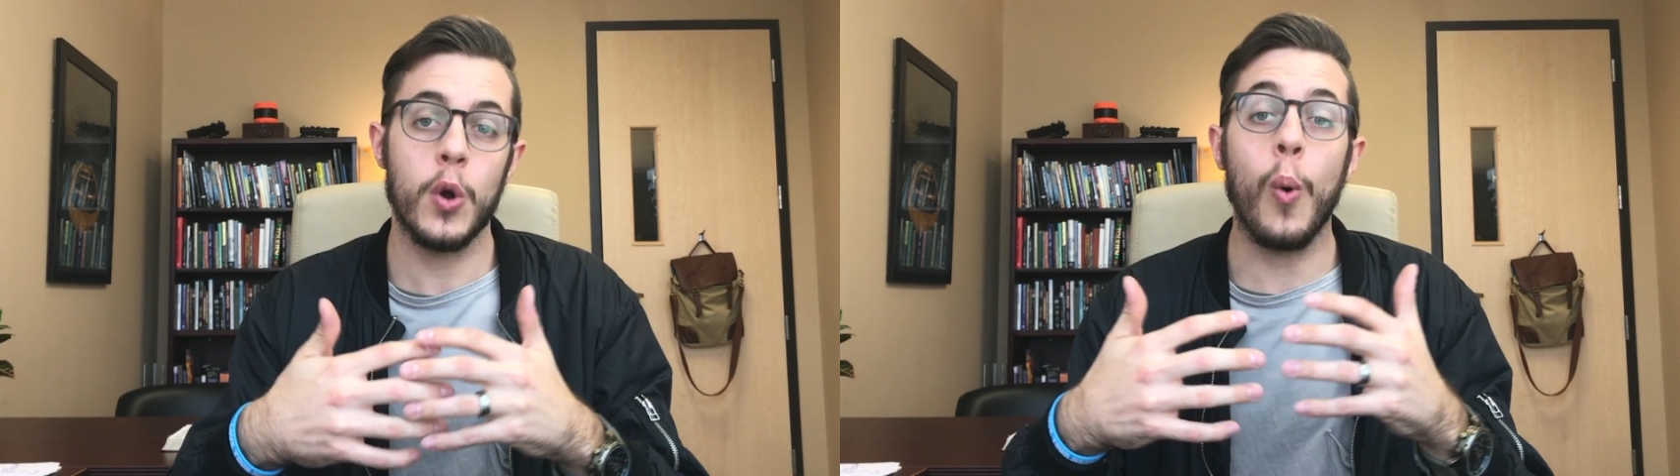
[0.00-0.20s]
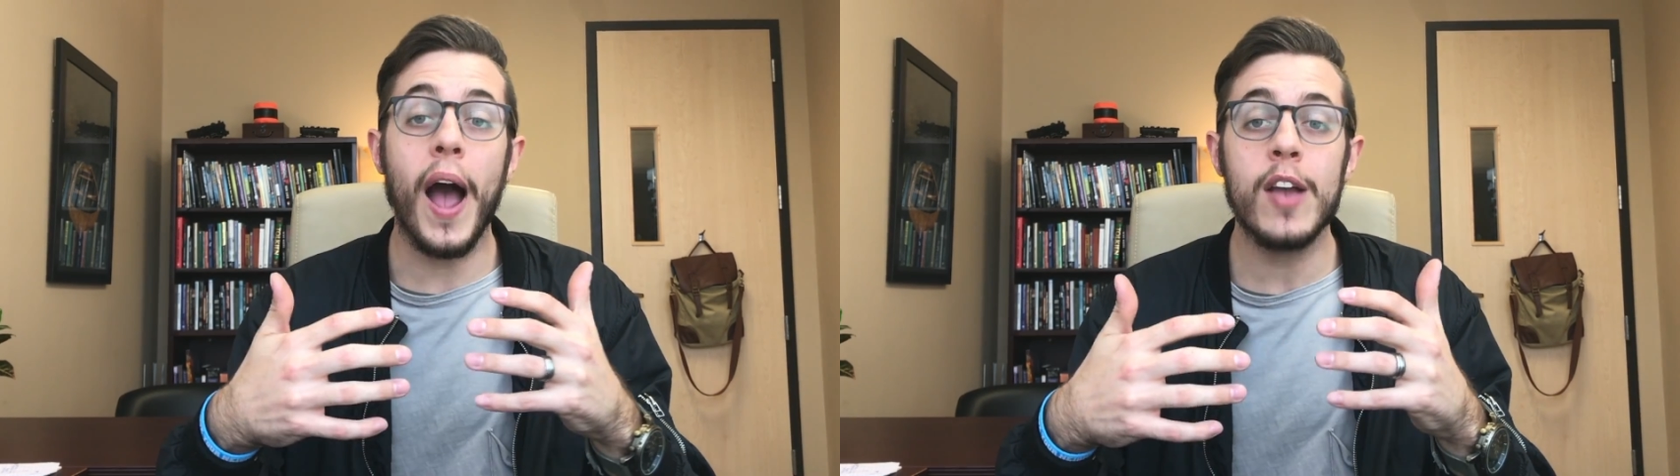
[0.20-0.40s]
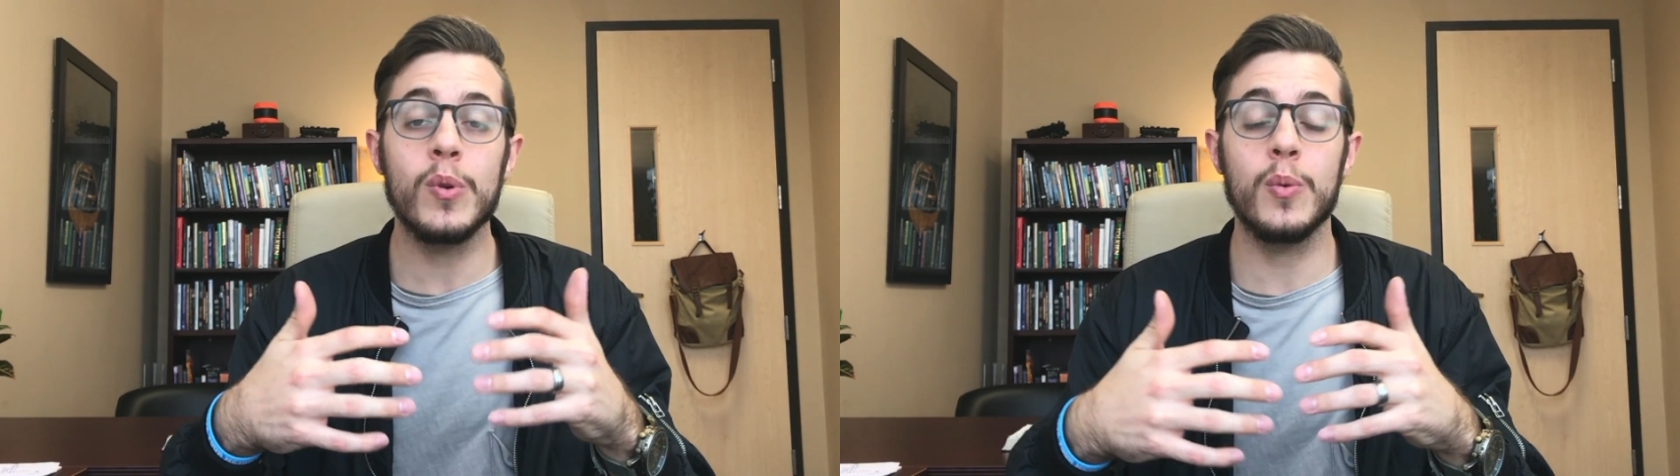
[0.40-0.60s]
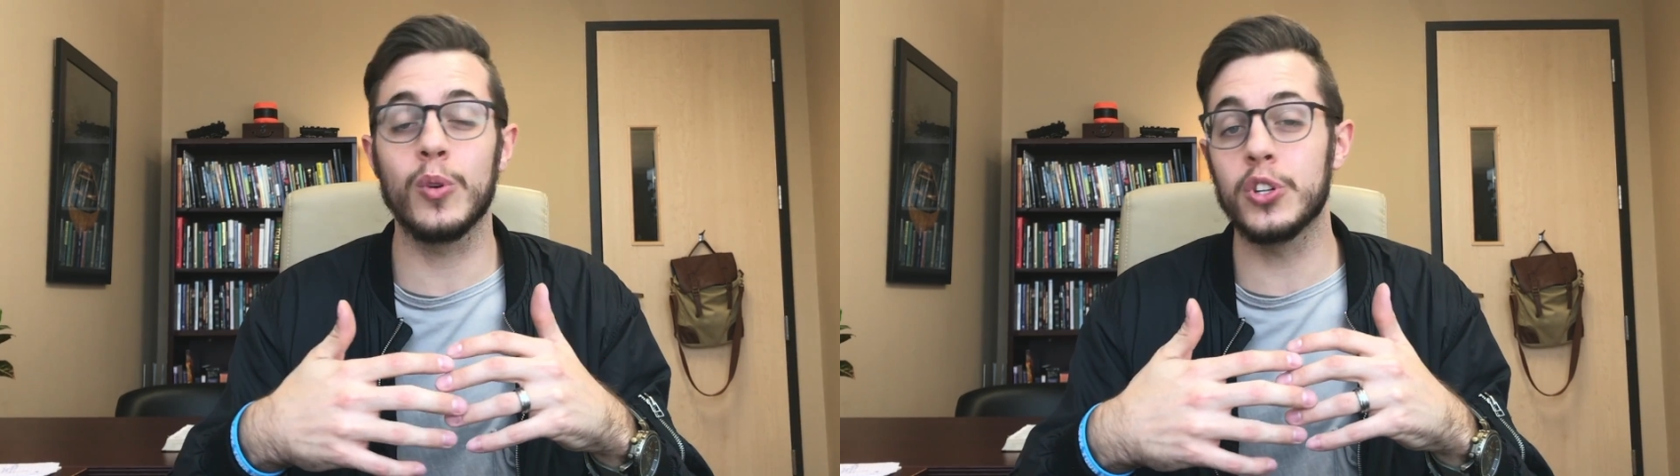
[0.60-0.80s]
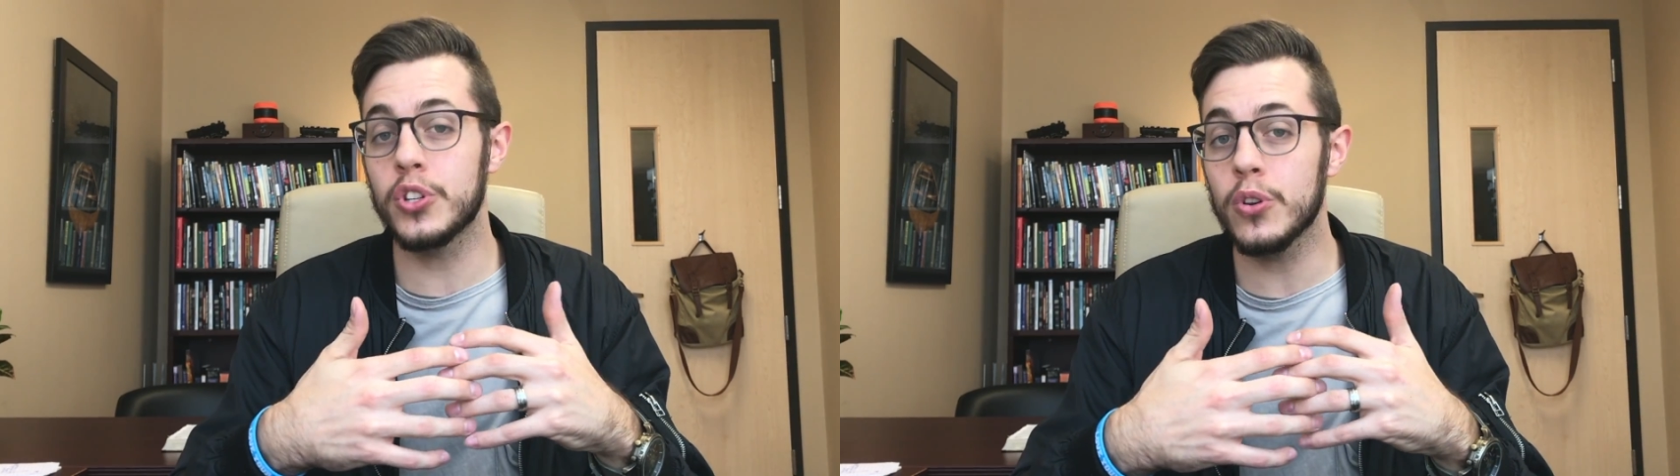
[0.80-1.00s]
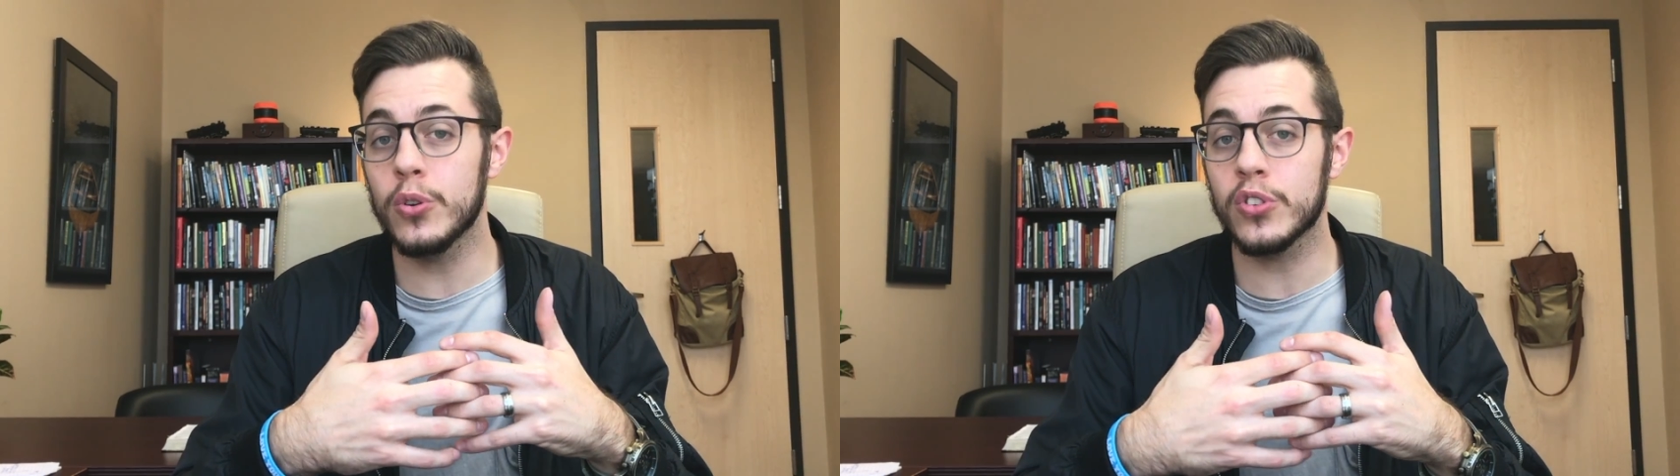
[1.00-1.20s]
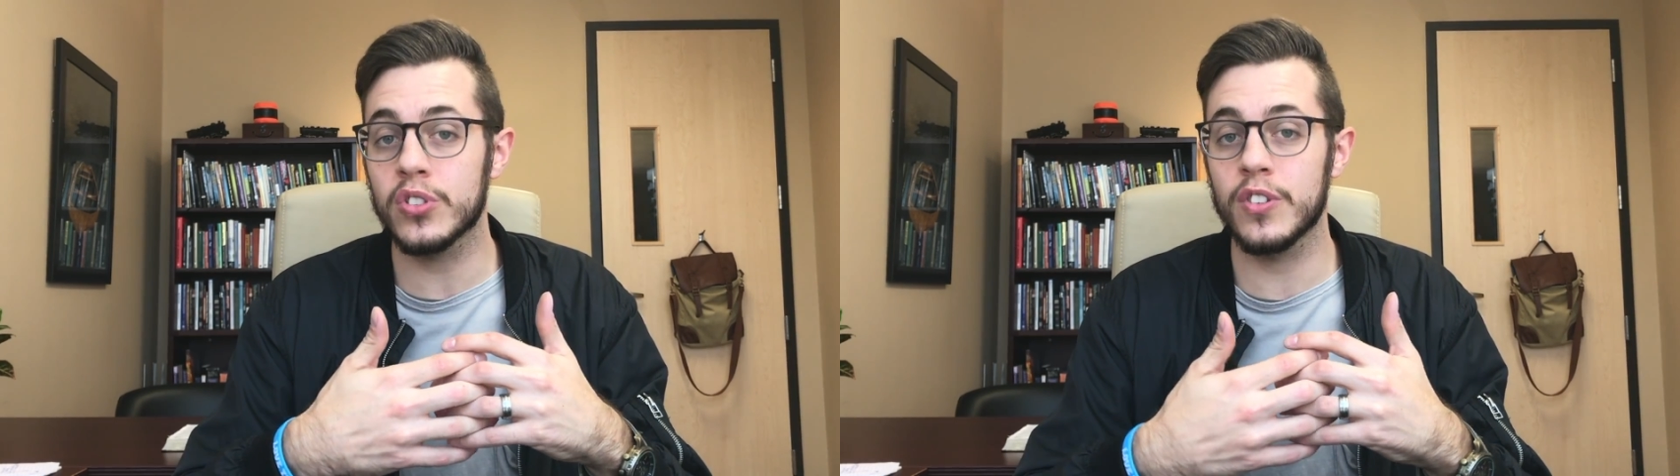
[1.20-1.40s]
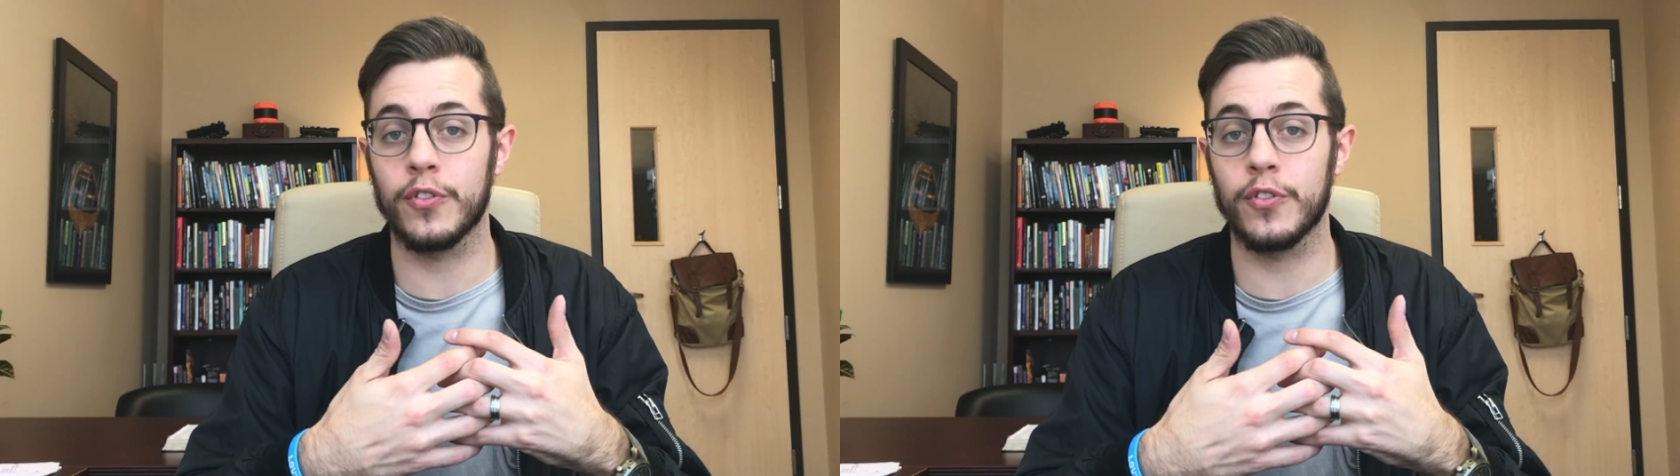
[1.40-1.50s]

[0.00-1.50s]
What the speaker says: why we reduced